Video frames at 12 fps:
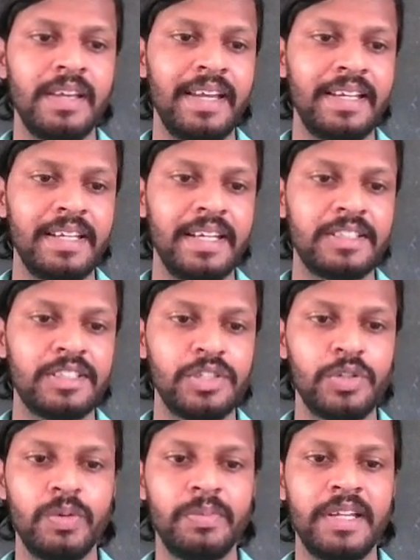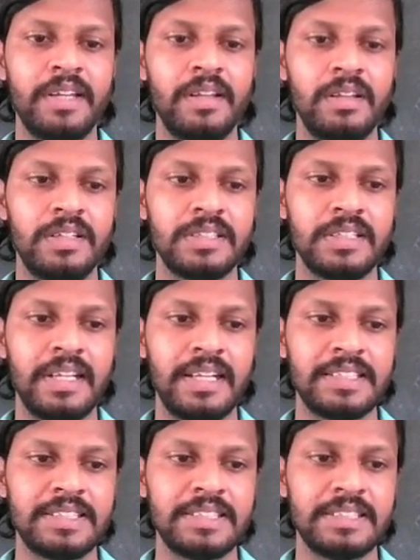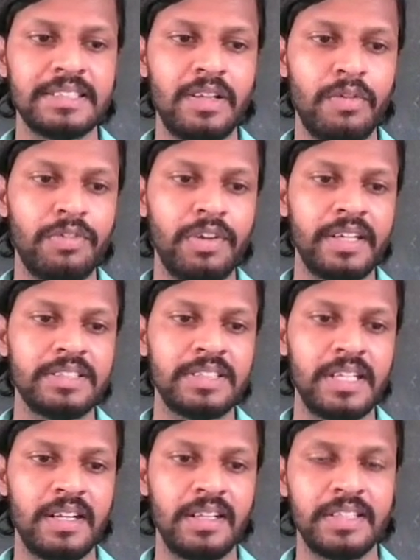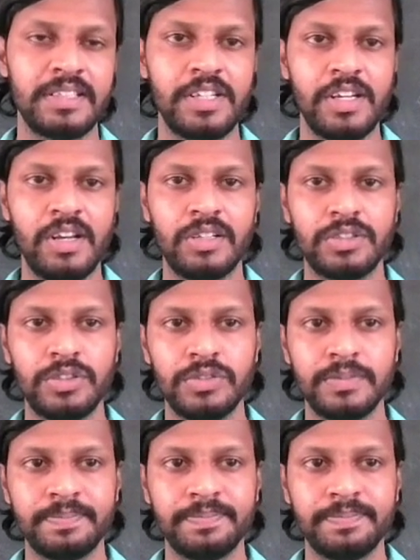and yet you may learn a lesson if I tell the tale to you.